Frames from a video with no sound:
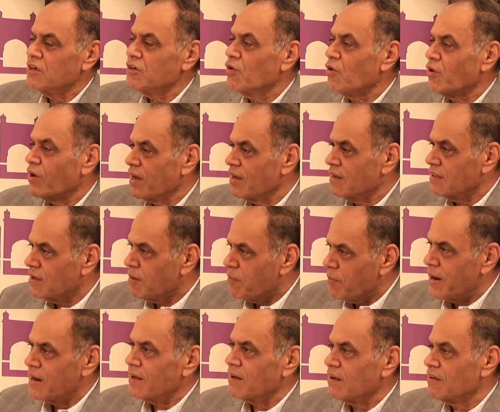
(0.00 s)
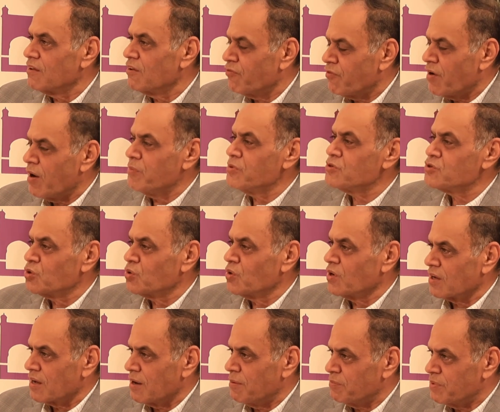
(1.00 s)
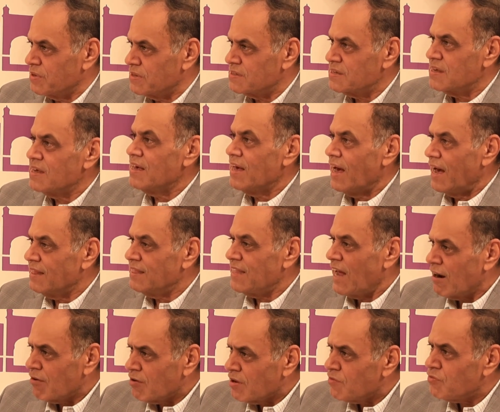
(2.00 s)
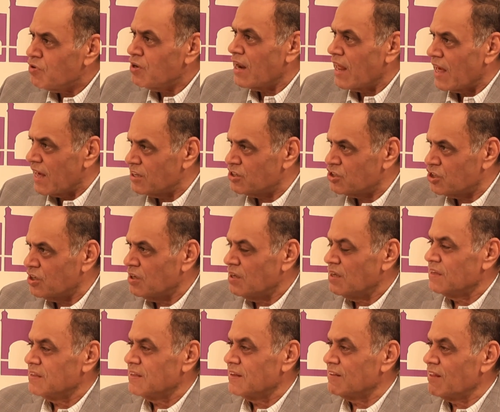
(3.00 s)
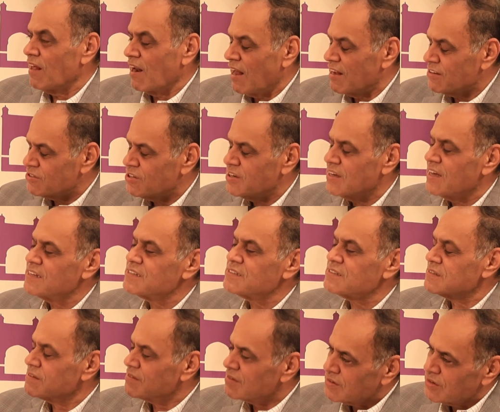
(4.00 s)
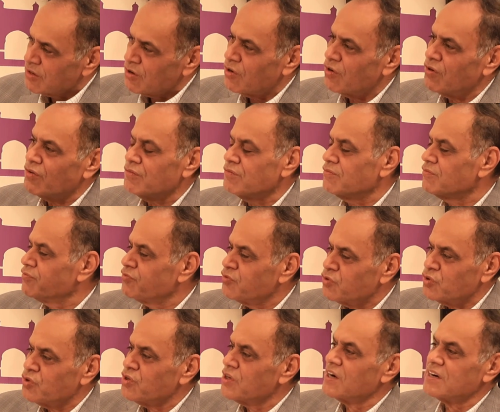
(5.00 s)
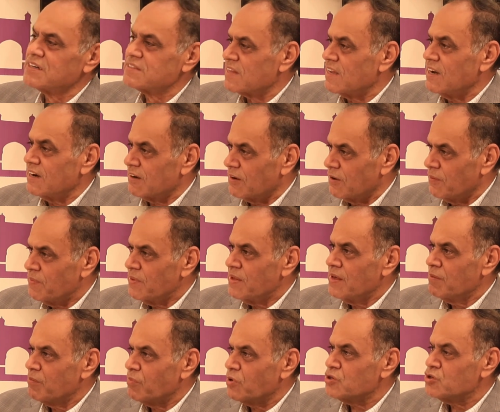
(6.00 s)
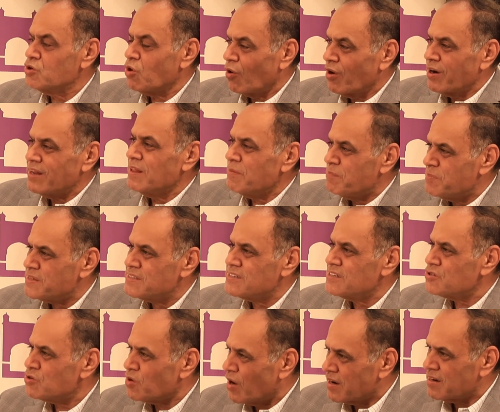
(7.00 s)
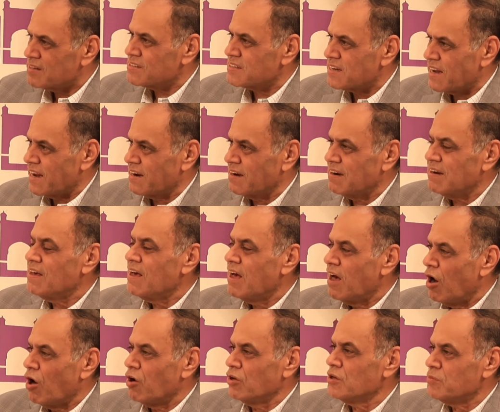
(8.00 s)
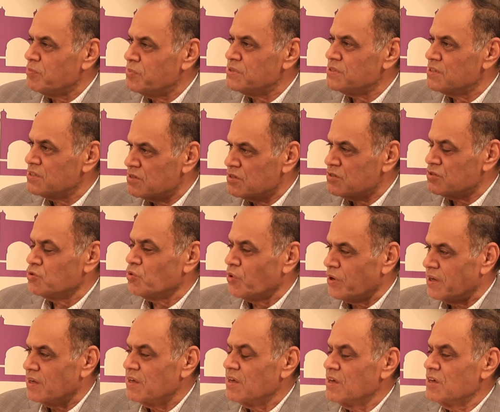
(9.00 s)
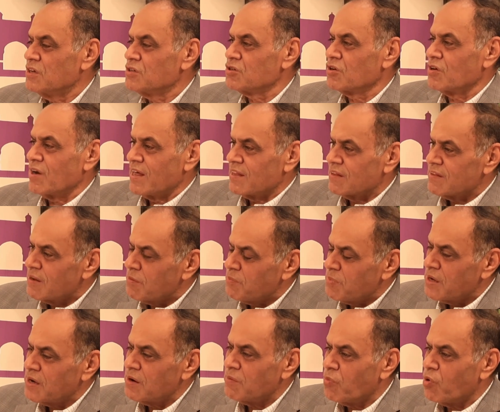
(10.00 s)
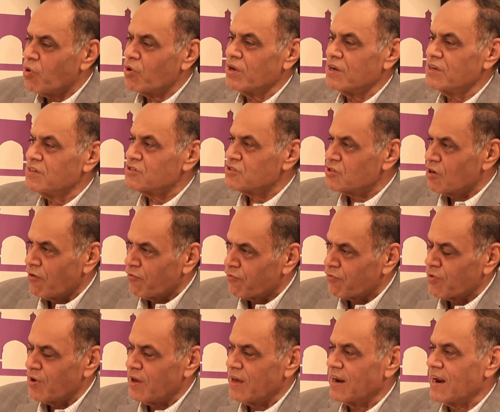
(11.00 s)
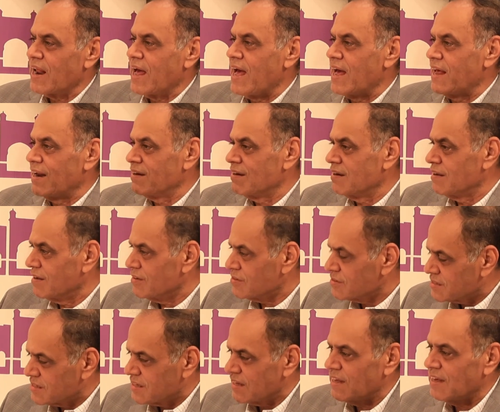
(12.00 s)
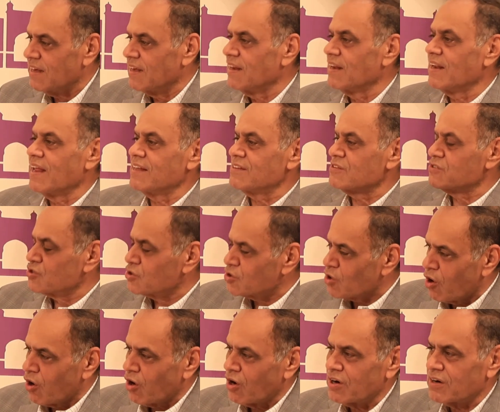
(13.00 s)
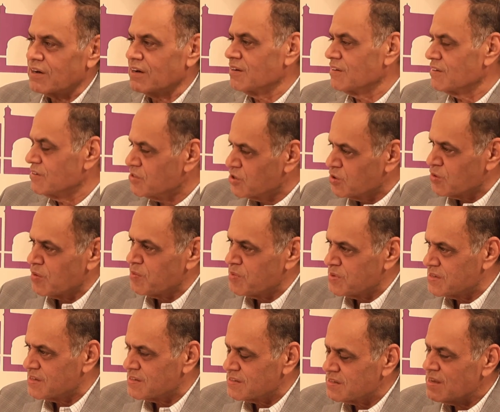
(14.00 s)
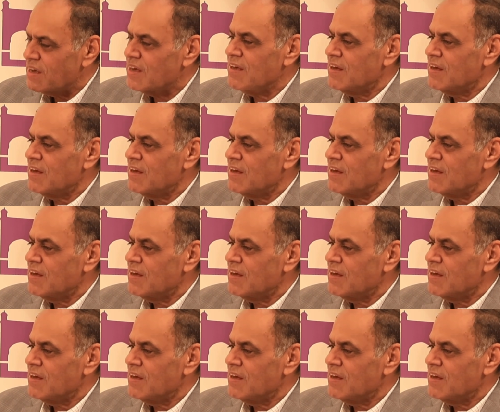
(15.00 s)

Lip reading: you look at the medical, the pharmaceutical companies. And that will give you an edge that the last you gets, few years later. Because you're already in the business, you understand how the business is doing. So rather than being a mogul in software and steel and salt and consumer business,